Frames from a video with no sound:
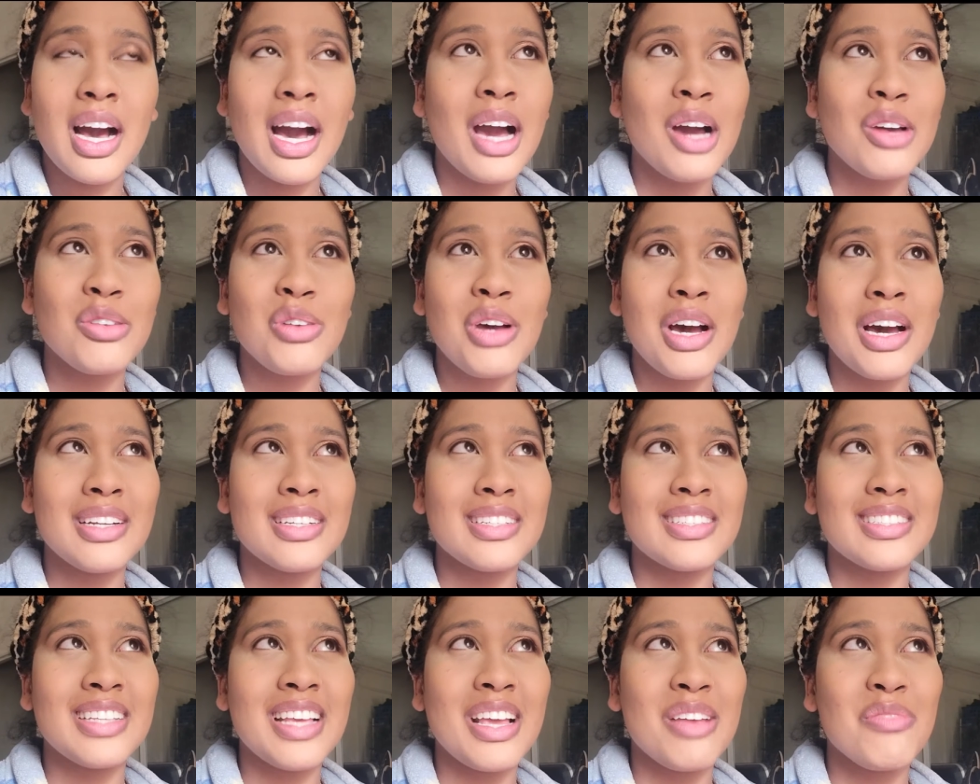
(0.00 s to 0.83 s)
I don't know how
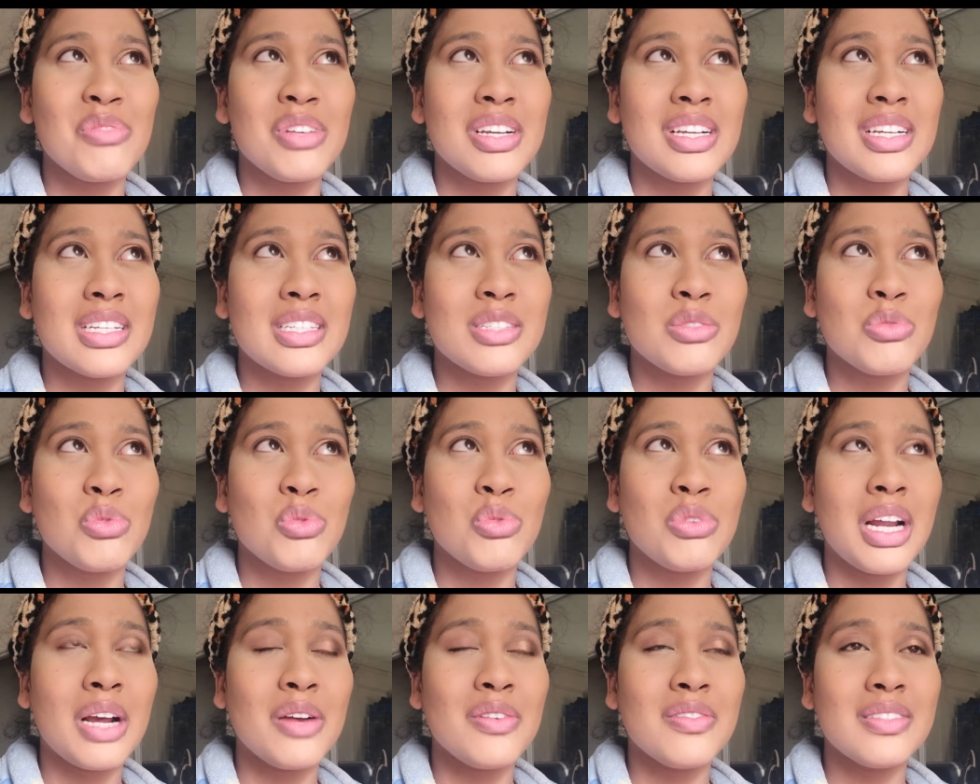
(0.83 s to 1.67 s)
to say it, because
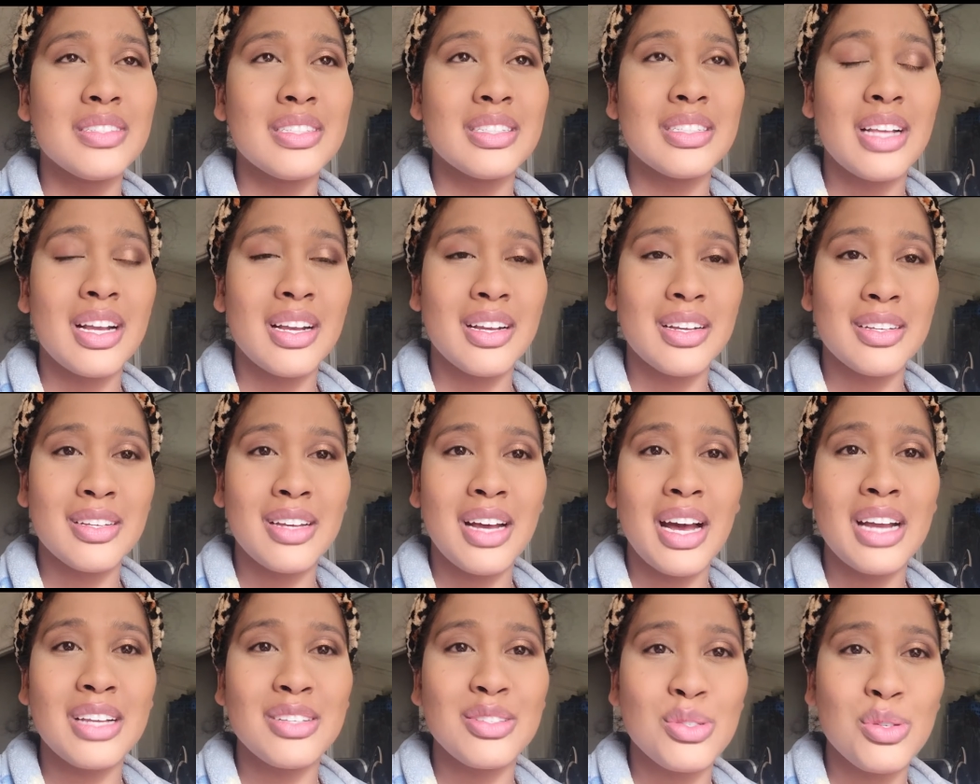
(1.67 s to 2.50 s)
when I was in
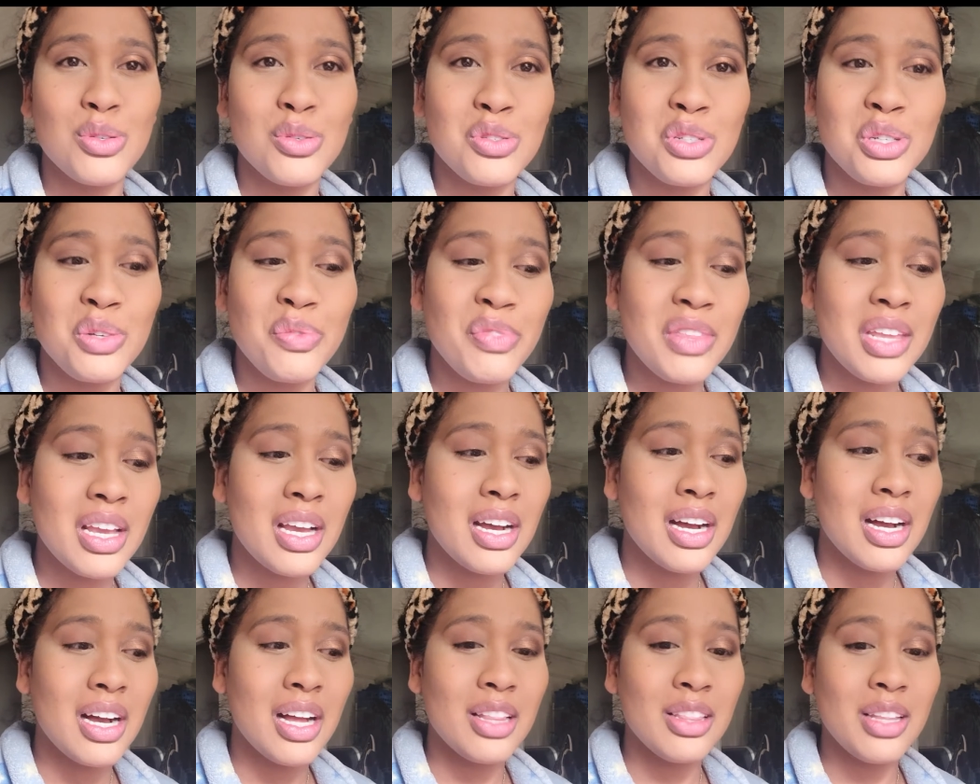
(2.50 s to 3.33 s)
high school,
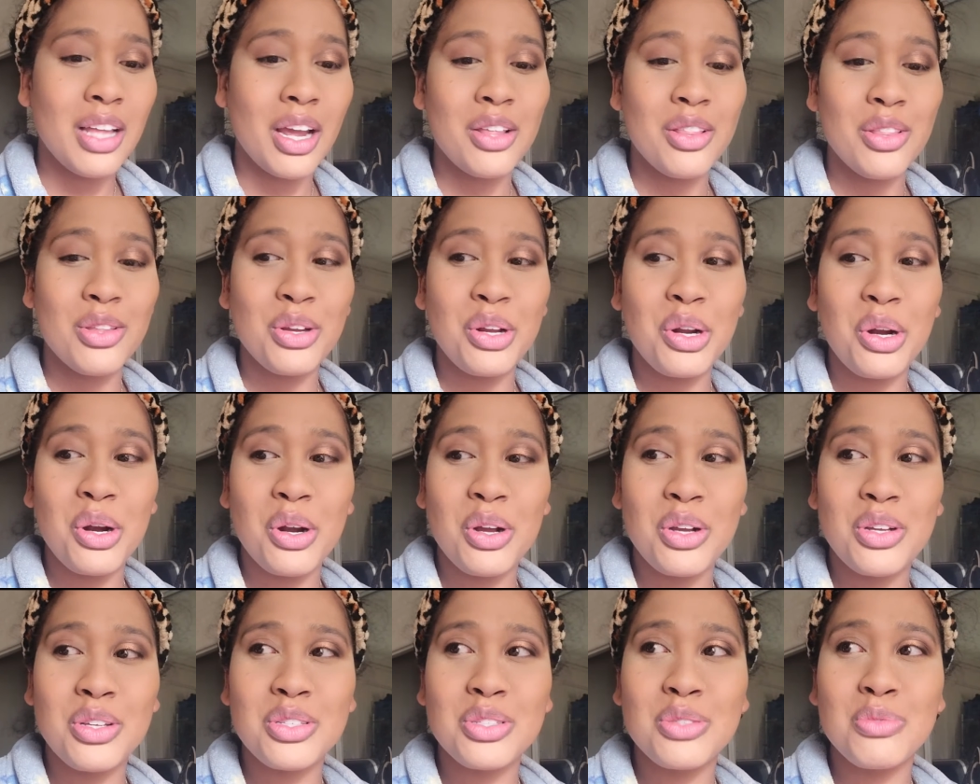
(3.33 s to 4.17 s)
a lot of the
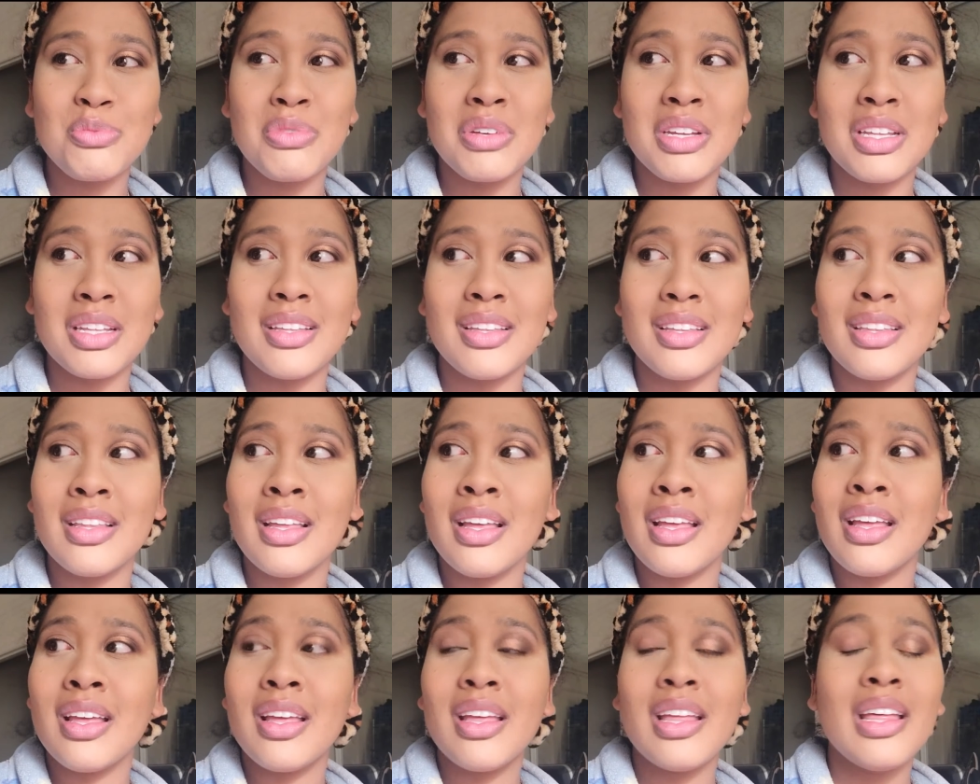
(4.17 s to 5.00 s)
girls would
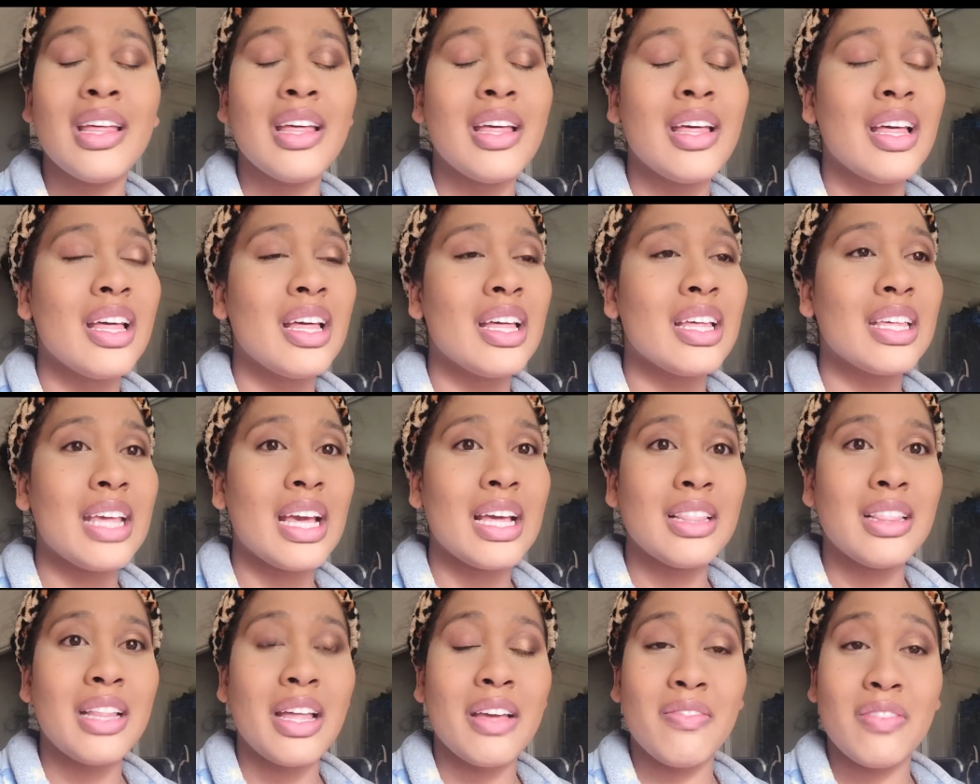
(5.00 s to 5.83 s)

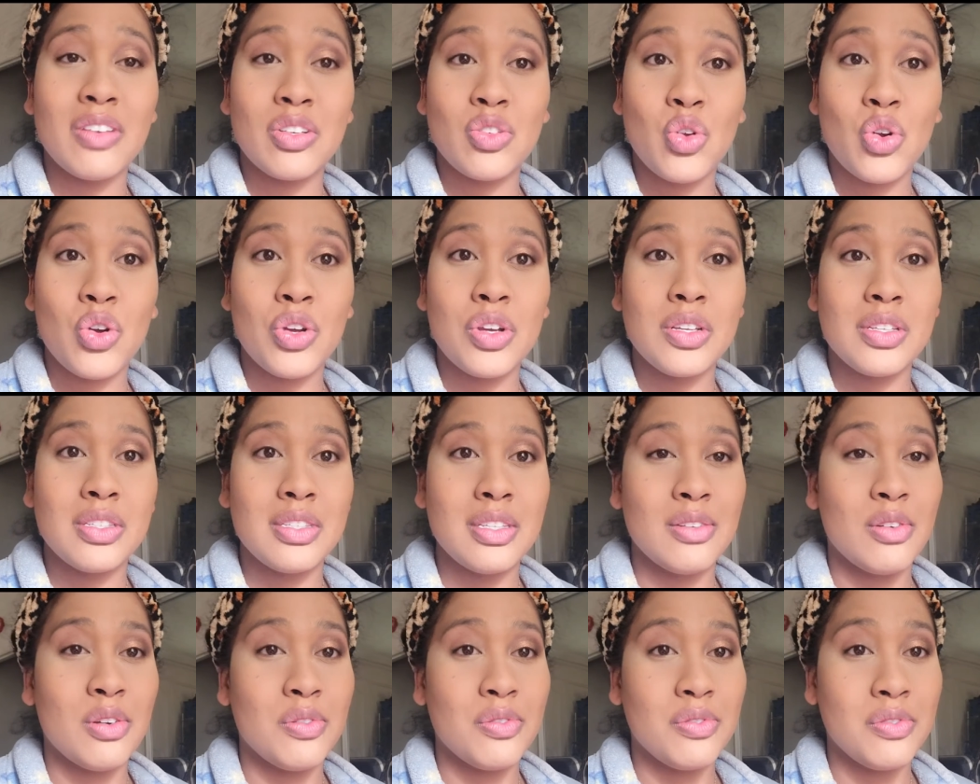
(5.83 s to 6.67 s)
get like Victoria's
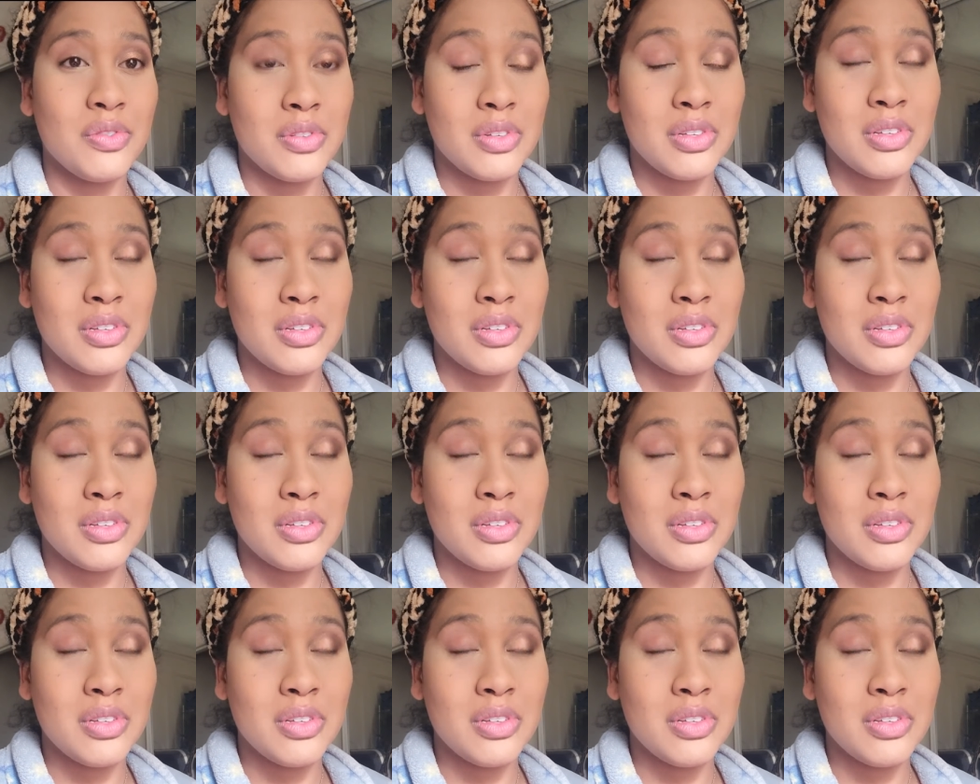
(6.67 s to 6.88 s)
Secret